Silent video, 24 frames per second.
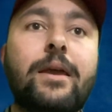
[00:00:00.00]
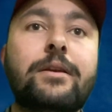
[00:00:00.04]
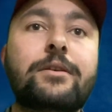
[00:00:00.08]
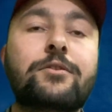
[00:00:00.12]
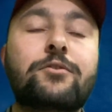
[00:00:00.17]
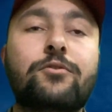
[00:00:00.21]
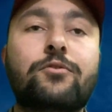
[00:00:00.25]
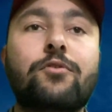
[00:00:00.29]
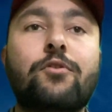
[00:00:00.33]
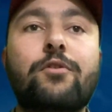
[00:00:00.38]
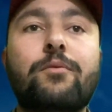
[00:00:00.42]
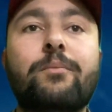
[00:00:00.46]

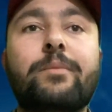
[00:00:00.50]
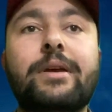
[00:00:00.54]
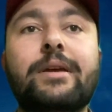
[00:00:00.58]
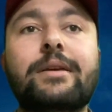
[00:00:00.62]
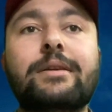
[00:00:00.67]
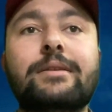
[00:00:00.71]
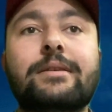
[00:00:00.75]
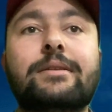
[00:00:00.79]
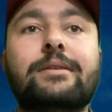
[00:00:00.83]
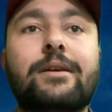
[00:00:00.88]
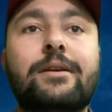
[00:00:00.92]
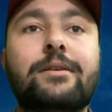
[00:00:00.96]
So don't be
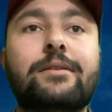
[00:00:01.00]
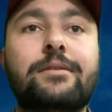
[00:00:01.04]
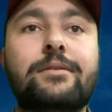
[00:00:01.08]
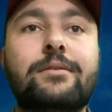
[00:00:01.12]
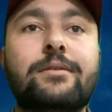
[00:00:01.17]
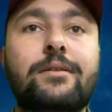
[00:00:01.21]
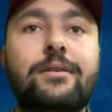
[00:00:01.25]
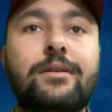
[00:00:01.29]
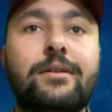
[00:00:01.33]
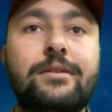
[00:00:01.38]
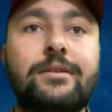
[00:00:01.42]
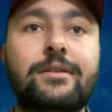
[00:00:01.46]

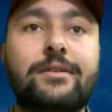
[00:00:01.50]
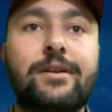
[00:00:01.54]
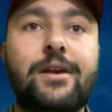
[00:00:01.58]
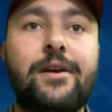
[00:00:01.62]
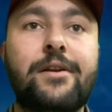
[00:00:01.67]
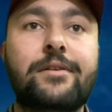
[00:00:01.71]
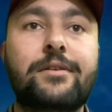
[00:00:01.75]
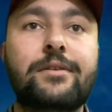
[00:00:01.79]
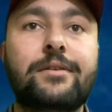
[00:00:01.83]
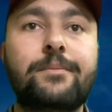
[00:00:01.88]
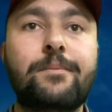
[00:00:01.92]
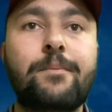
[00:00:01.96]

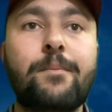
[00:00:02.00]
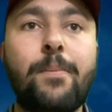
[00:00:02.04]
hesitate.